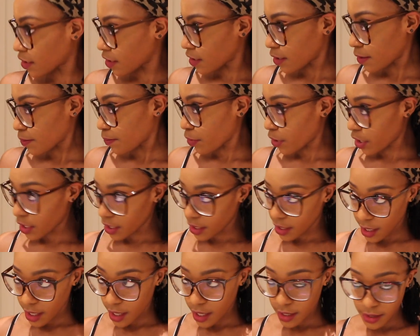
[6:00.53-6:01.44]
just spray
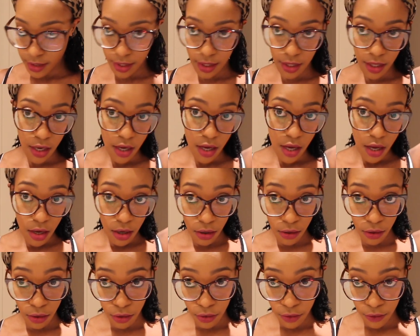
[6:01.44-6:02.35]
that
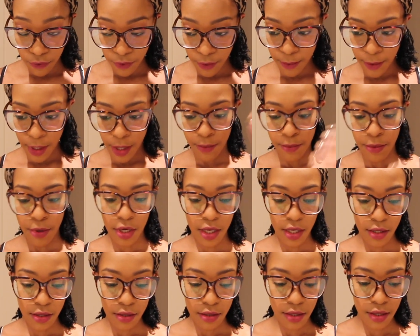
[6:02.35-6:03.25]
all over my
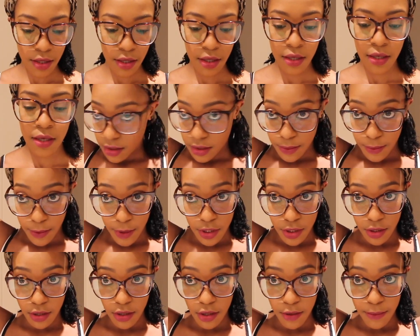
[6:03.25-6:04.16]
braids,
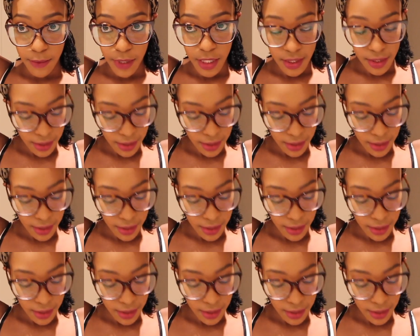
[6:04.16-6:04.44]
especially on my